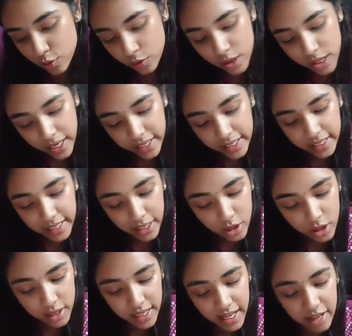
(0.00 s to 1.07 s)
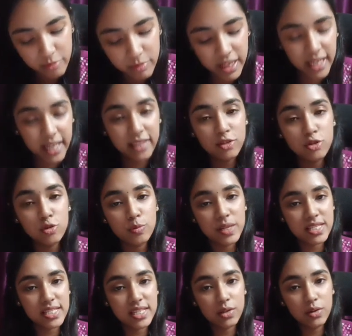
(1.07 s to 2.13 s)
I cannot have my length to be
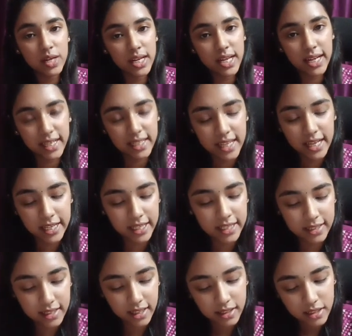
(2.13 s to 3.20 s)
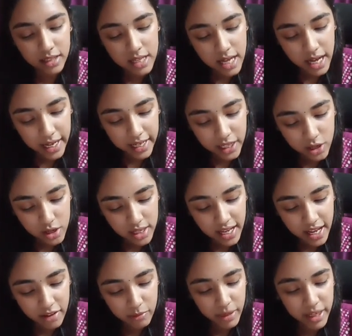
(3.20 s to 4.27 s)
0 in a rectangle. I cannot
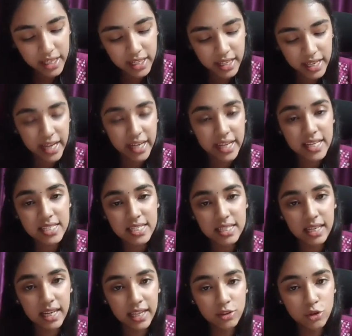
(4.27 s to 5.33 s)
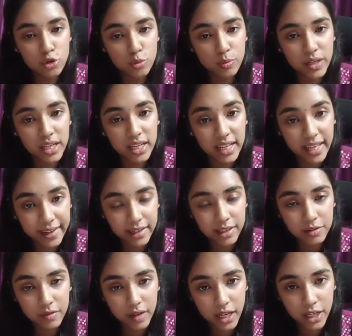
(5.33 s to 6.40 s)
have my radius length to be a
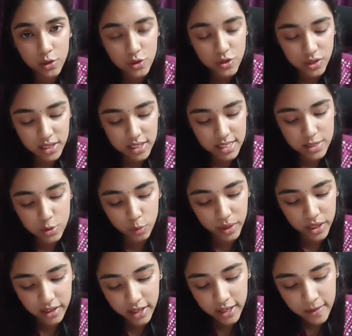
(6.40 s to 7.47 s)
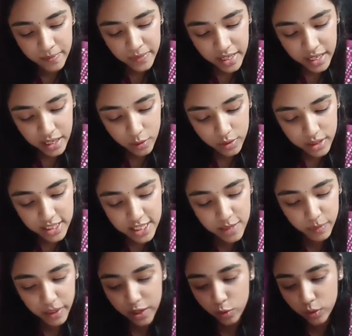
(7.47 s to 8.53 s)
negative value. So this is omitted. Now this is
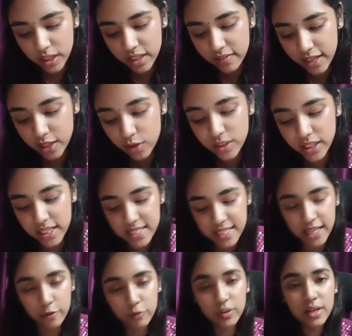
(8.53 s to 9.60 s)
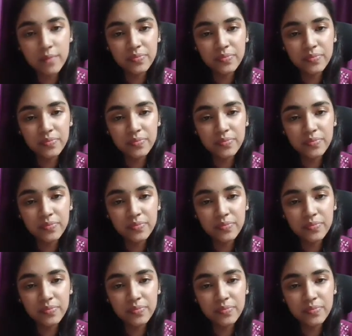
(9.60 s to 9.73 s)
my only value that is left.